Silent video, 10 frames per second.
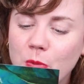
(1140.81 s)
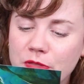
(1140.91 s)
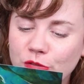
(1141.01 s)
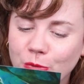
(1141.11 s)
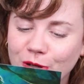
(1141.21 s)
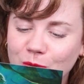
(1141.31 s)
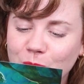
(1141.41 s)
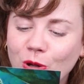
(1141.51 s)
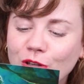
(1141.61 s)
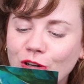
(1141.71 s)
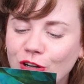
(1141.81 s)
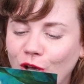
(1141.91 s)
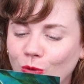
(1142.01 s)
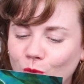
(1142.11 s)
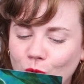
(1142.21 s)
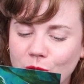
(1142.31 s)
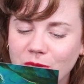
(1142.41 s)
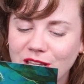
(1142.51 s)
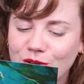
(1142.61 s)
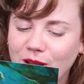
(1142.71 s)
open this book, pull your coat
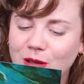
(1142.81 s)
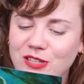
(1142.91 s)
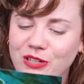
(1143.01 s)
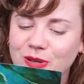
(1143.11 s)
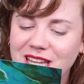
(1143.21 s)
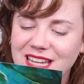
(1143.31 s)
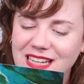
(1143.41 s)
warmly around you,